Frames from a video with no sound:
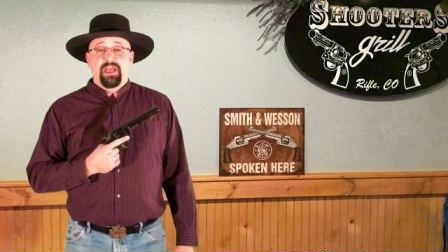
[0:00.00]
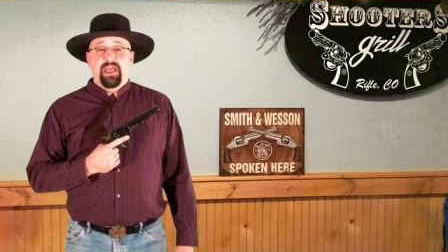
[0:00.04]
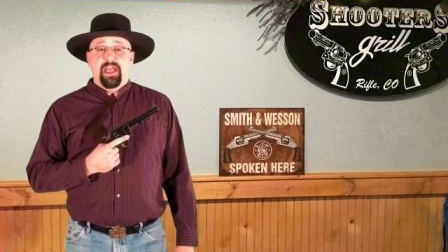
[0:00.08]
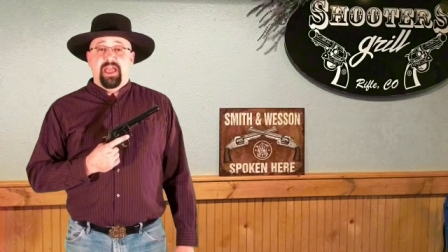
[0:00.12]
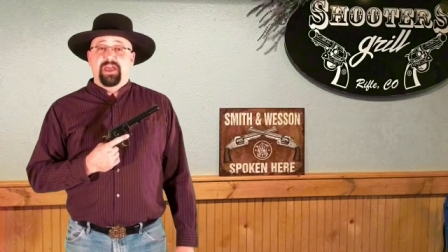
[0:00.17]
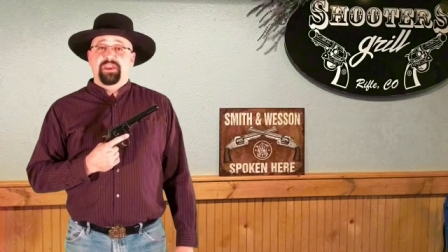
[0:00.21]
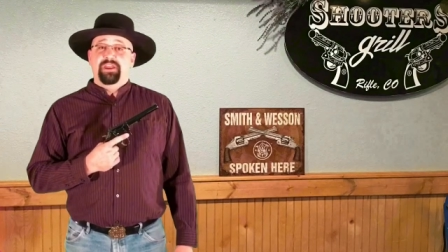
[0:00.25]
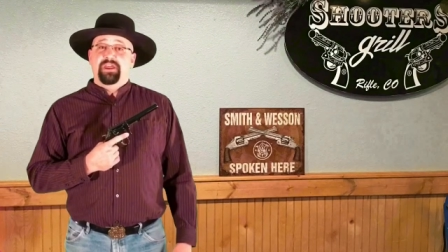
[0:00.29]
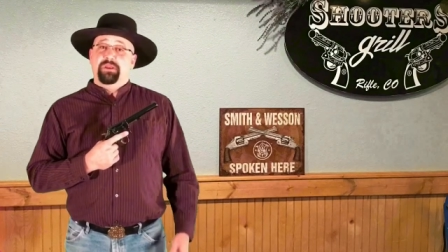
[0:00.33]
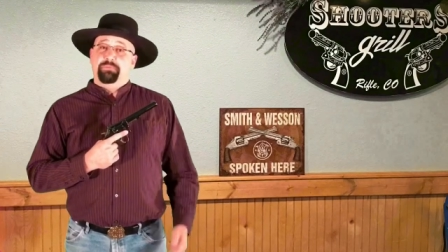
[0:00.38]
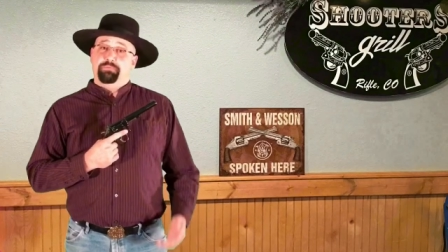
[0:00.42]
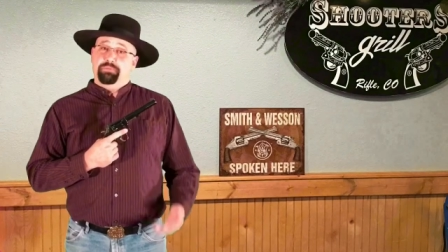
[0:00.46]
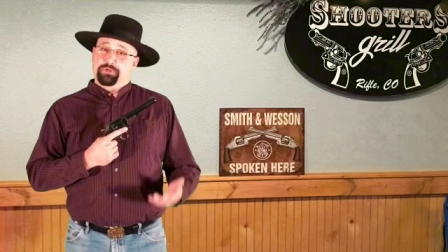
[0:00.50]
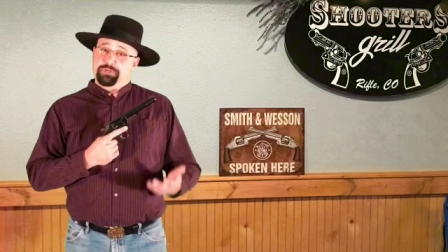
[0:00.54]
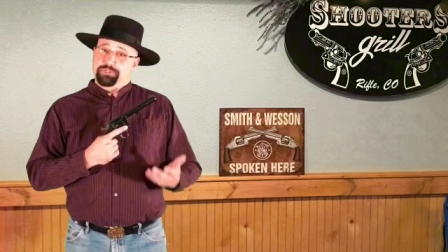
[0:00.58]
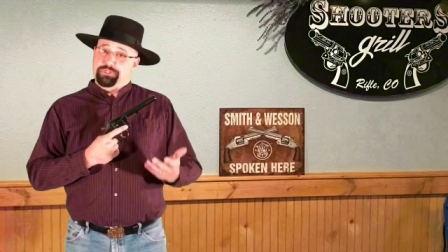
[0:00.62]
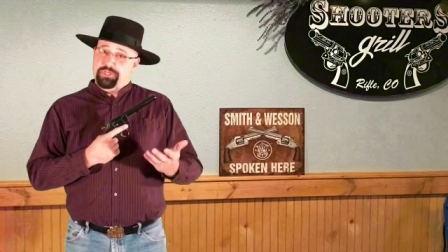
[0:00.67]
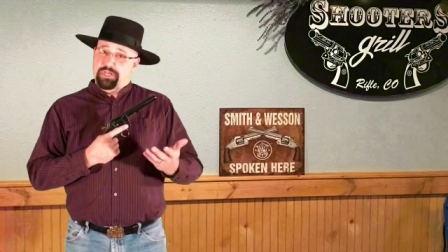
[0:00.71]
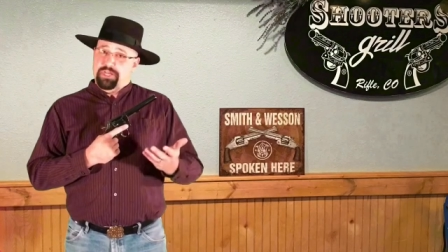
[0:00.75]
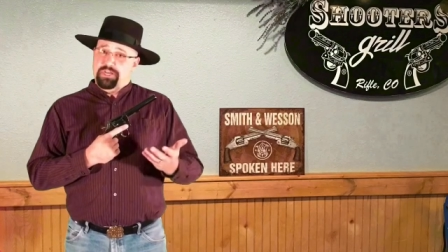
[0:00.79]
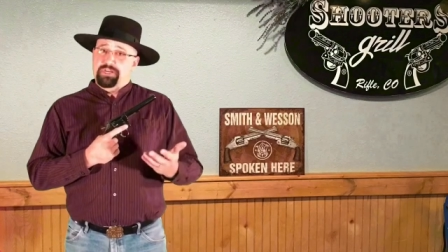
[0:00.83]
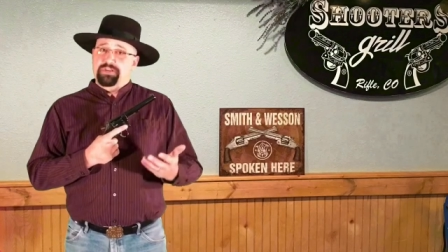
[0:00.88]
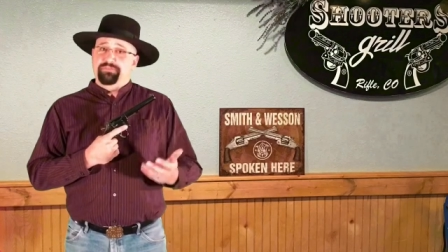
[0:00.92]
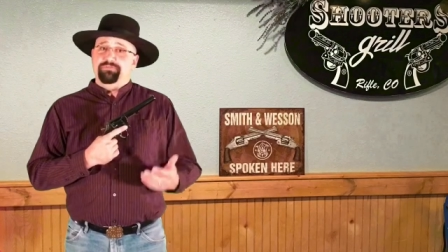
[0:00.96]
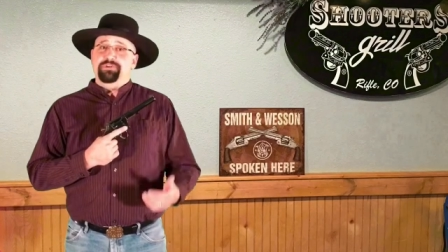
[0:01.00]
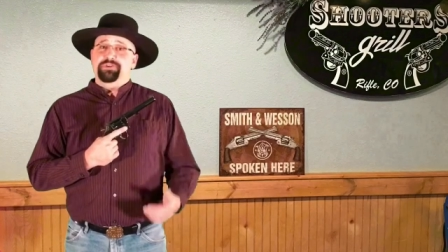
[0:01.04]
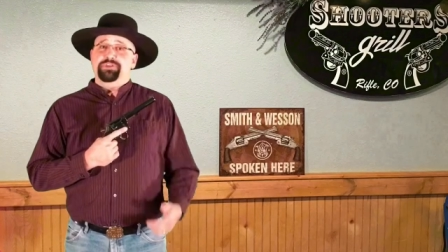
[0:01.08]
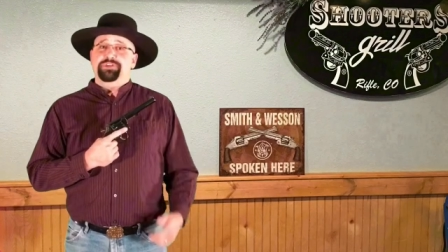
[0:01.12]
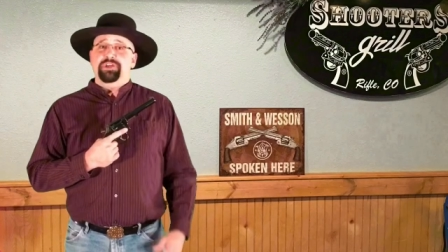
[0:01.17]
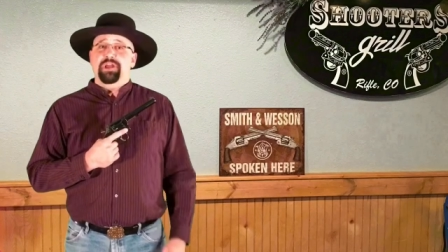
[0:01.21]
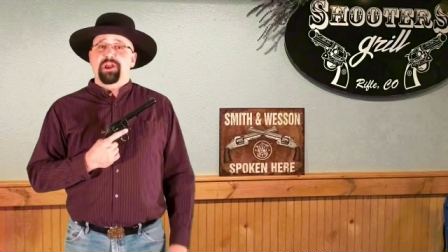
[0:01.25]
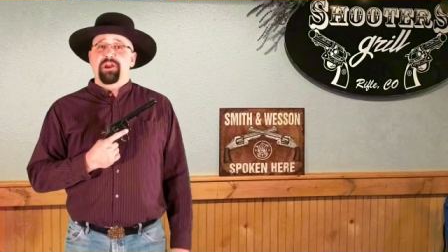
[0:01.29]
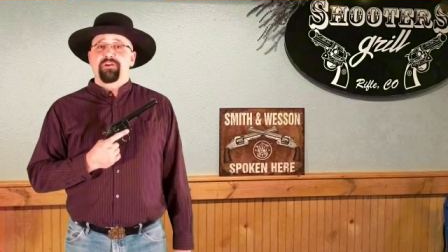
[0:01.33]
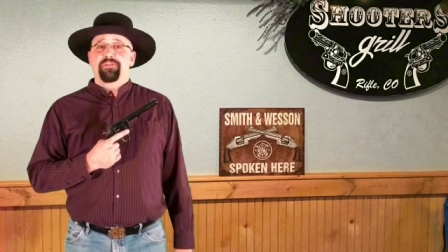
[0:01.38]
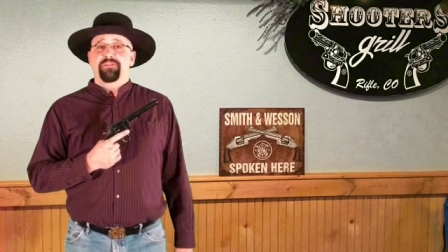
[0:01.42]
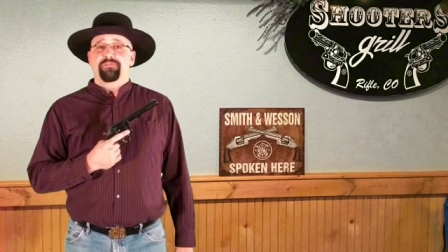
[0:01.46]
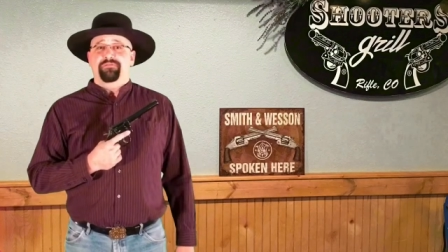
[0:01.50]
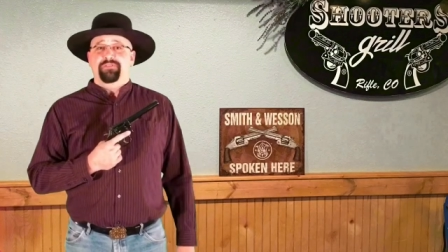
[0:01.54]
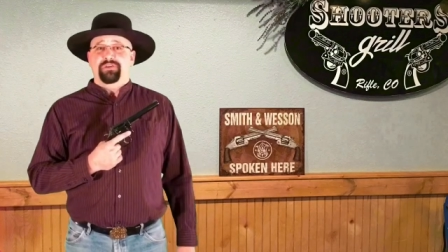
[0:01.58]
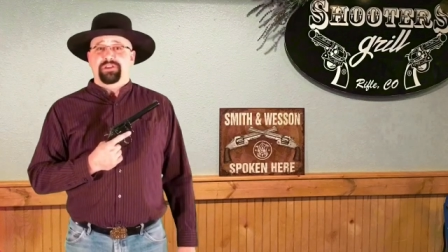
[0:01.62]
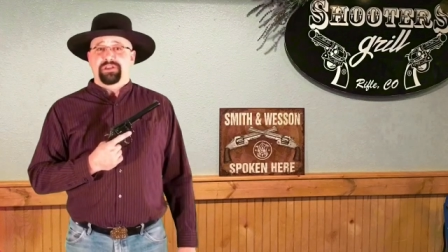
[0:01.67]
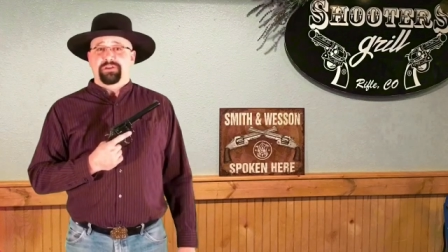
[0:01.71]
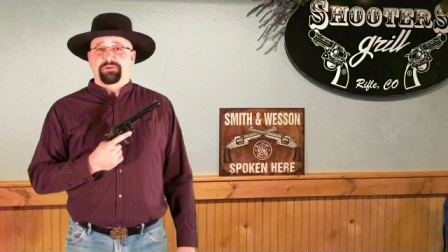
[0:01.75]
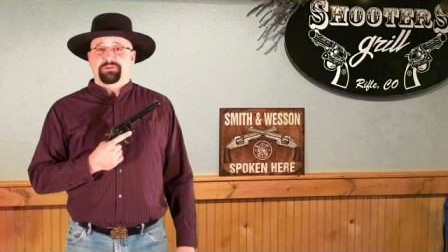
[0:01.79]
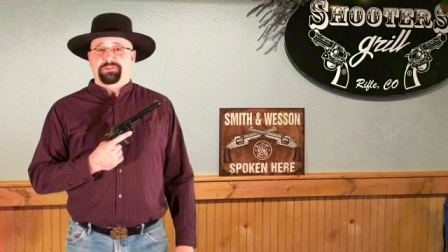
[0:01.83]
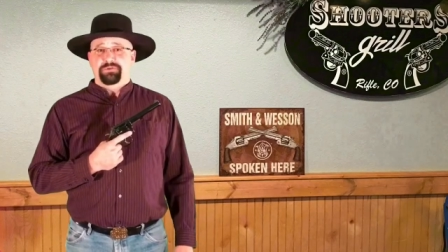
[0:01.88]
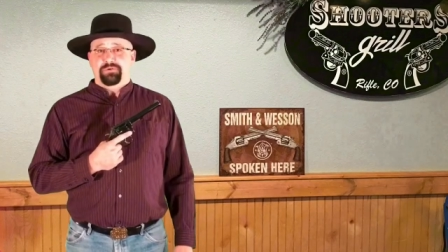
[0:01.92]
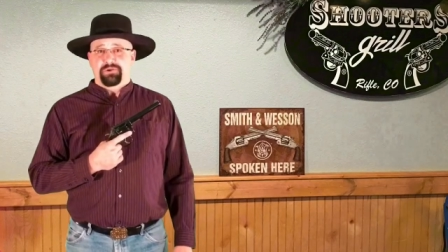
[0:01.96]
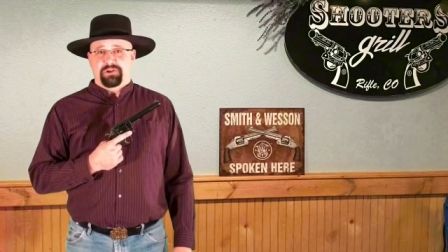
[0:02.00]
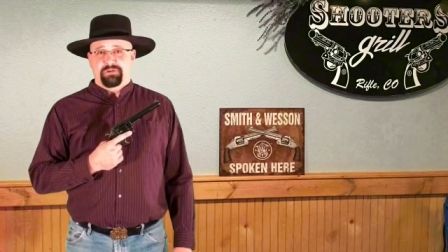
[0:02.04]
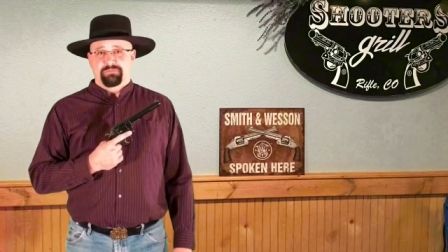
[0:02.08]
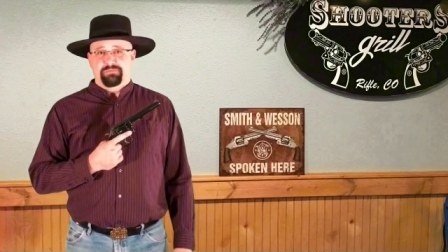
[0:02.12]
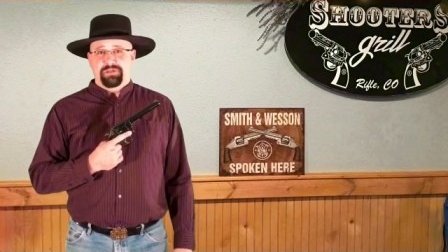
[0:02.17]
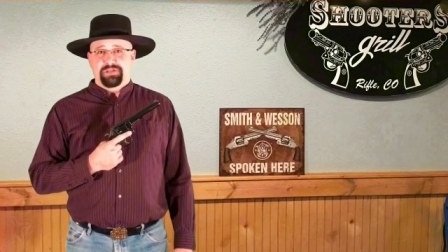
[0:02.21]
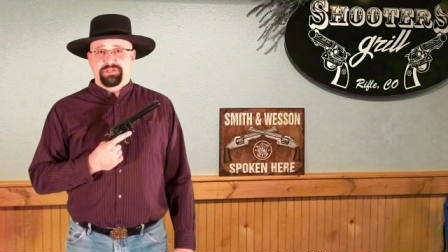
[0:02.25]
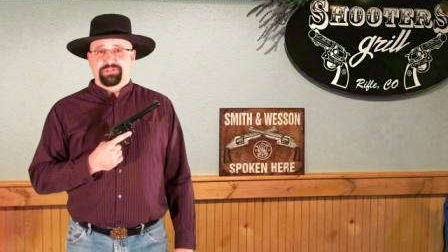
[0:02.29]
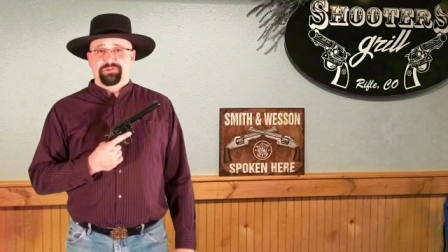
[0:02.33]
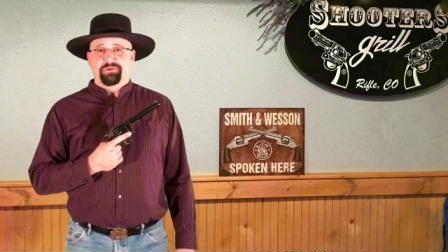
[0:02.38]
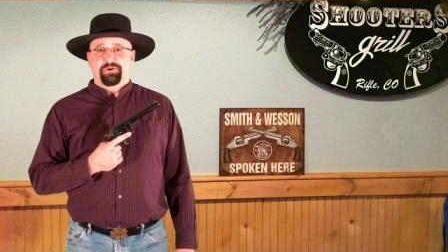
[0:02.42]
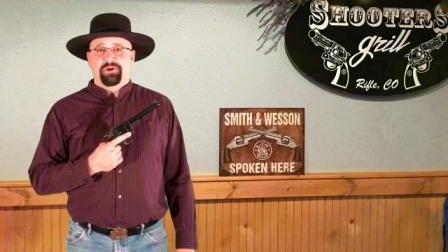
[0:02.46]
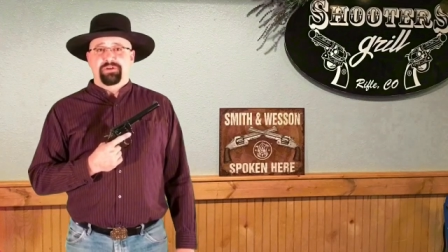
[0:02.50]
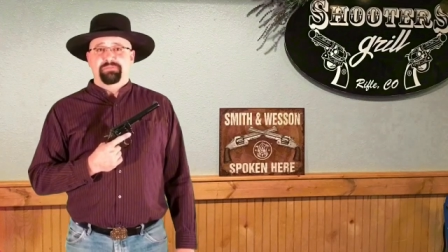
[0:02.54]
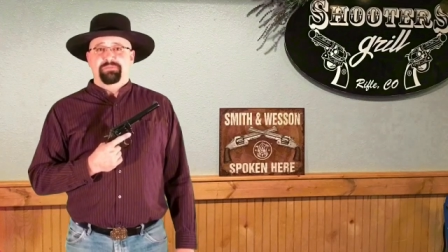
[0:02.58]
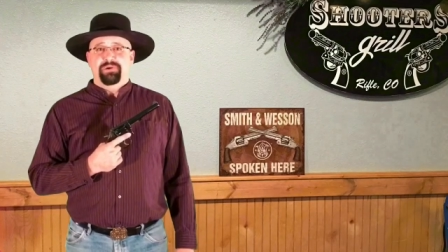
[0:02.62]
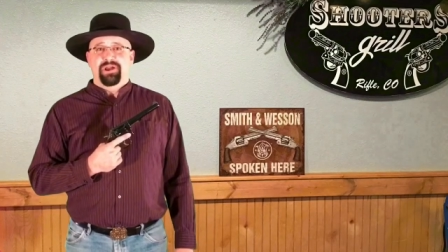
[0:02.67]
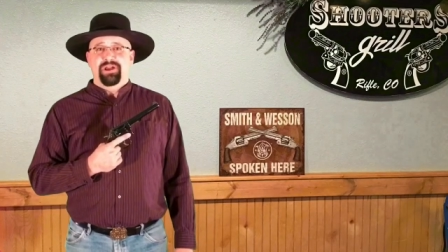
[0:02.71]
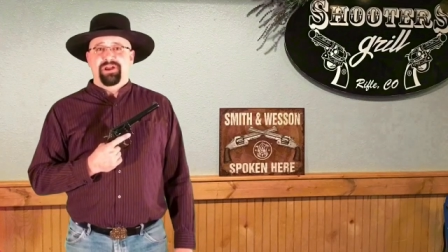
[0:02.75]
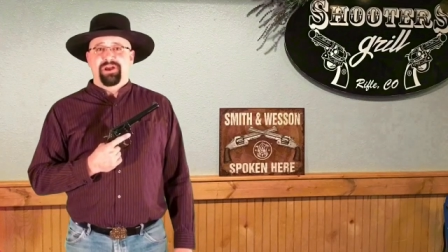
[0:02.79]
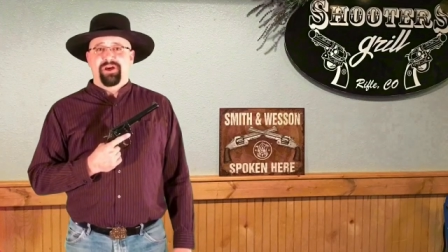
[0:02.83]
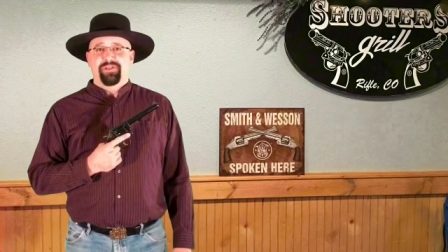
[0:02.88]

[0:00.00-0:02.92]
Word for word: And I'd appreciate it if you share the video so it can be enjoyed by